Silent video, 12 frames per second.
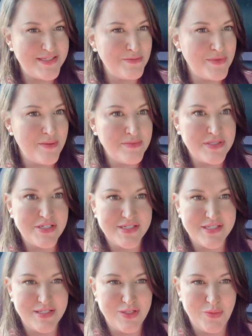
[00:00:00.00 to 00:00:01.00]
sometimes just
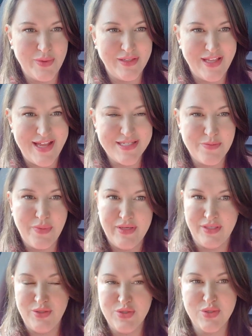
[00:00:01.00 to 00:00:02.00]
a little bit less, but
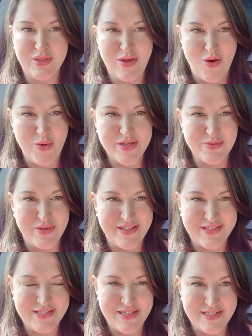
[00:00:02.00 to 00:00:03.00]
usually always
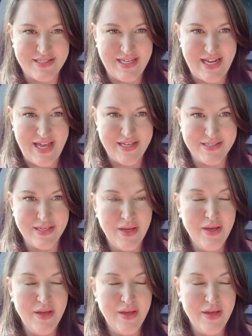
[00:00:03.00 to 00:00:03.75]
within 60 days.